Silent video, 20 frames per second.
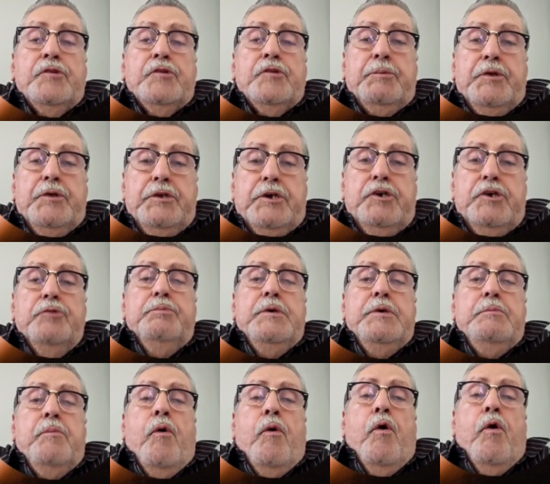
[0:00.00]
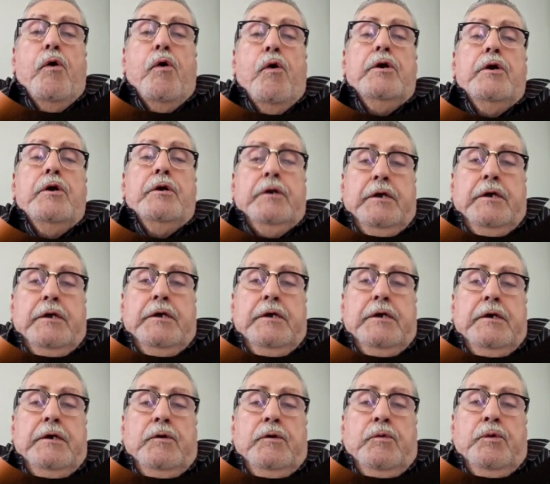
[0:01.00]
something could be born
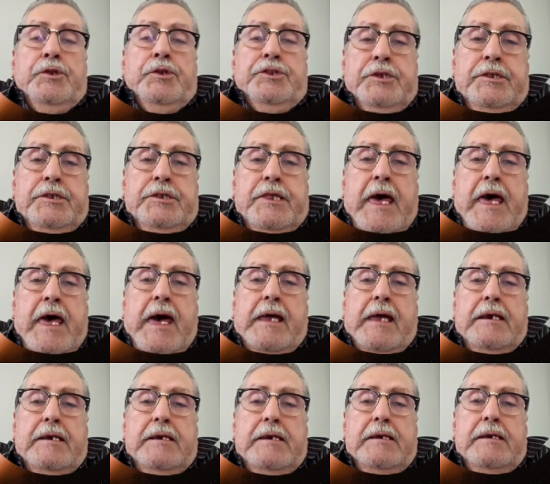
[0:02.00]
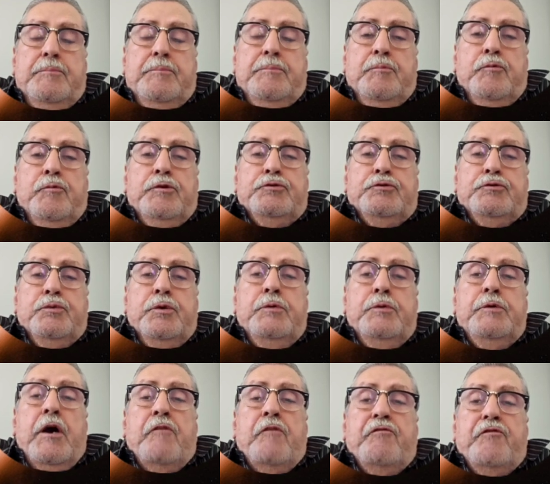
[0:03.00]
within that, which
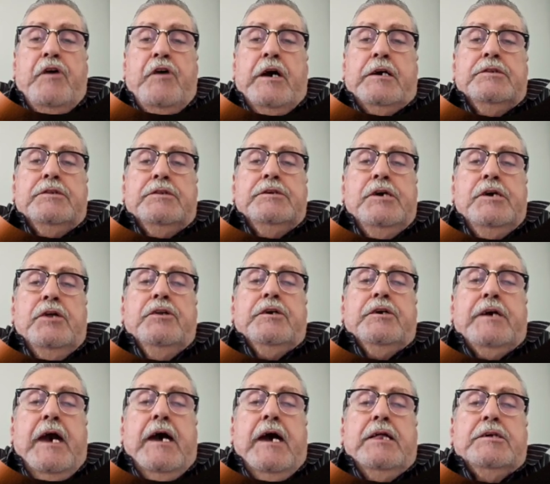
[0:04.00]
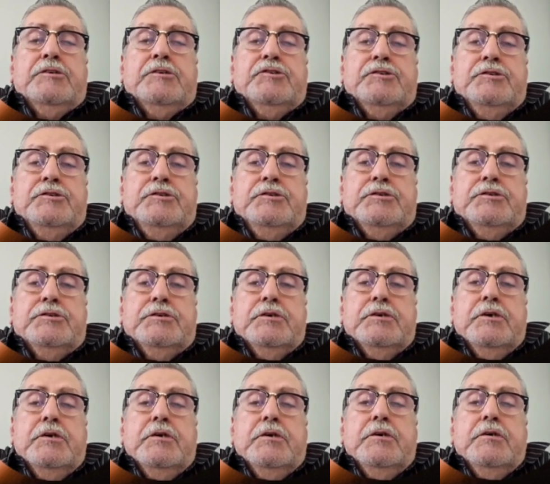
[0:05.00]
would affect the other galaxies,
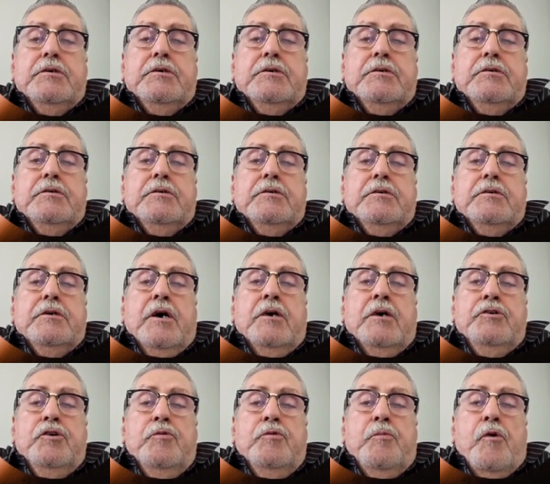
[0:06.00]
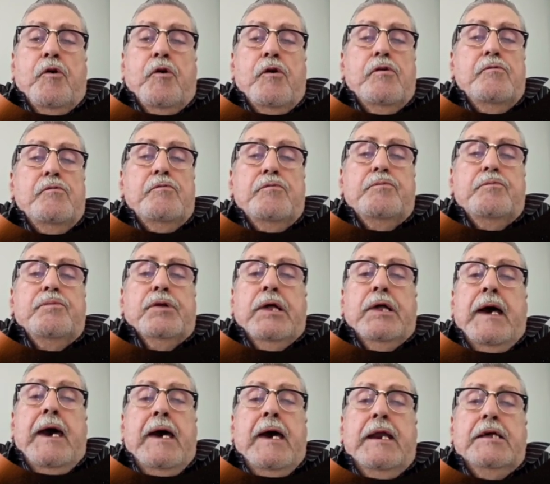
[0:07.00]
a newborn
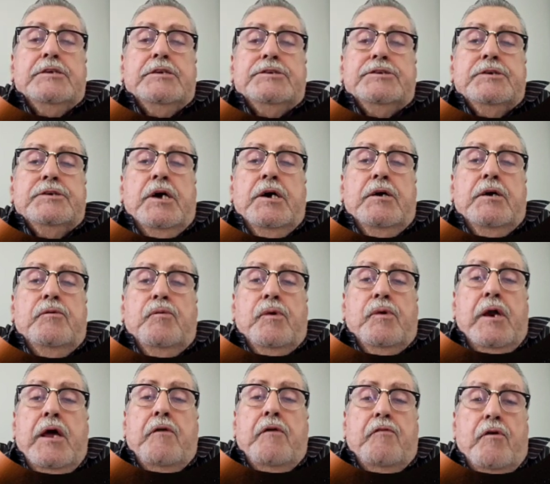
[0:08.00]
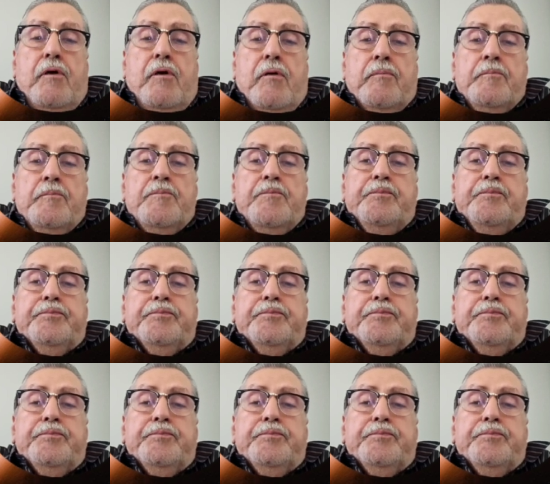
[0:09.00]
planet, sun, whatever,